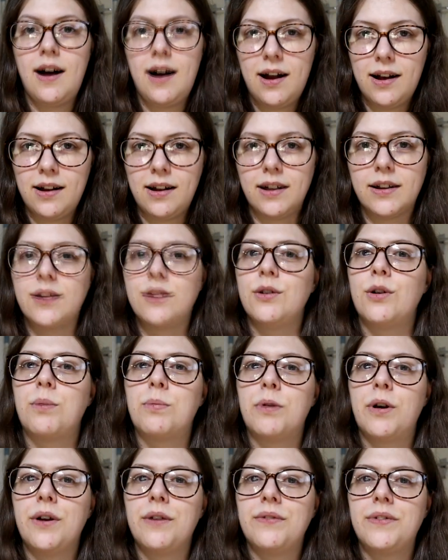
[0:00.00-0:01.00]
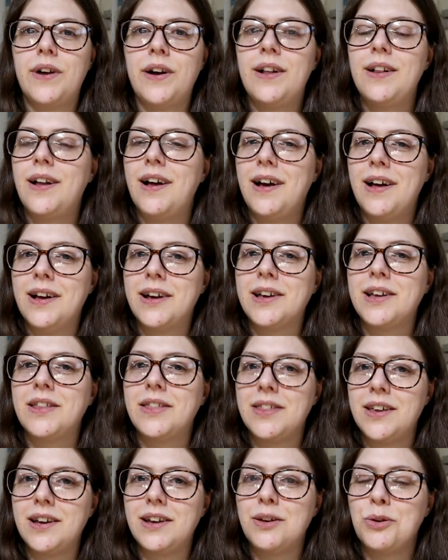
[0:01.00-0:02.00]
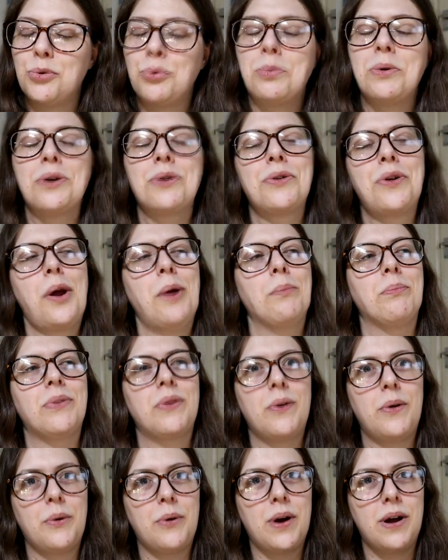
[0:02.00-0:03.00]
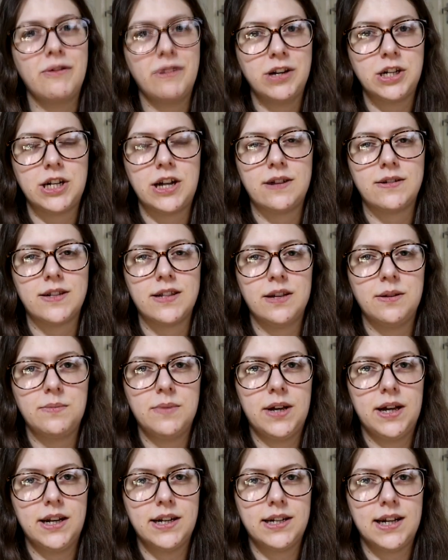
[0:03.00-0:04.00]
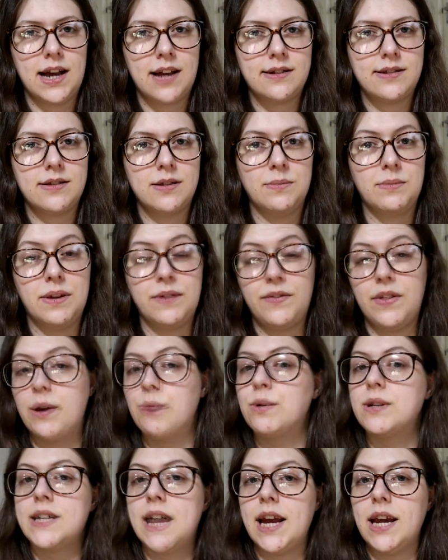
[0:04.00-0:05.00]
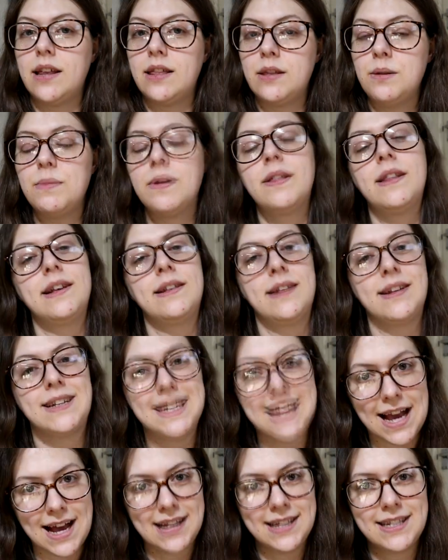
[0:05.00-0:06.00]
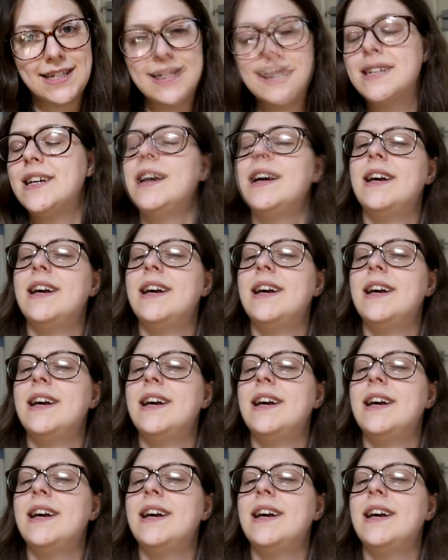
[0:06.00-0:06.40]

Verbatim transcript: I like your profile. I think you'll be good home. So I reached out to them and asked them if they would take them and they said yes.